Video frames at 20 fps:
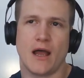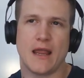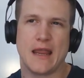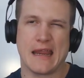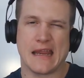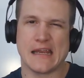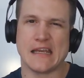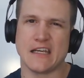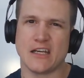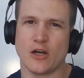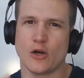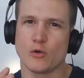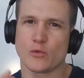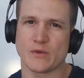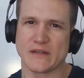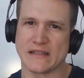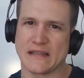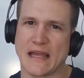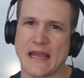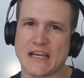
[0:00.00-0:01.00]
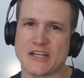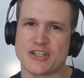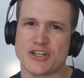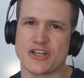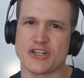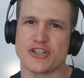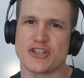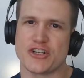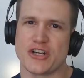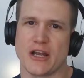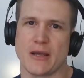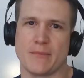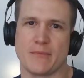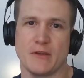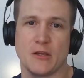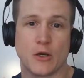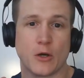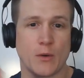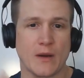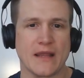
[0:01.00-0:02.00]
In a relationship,
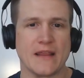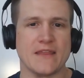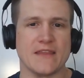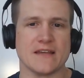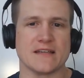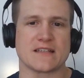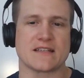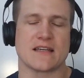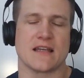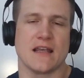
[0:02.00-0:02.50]
you know, in this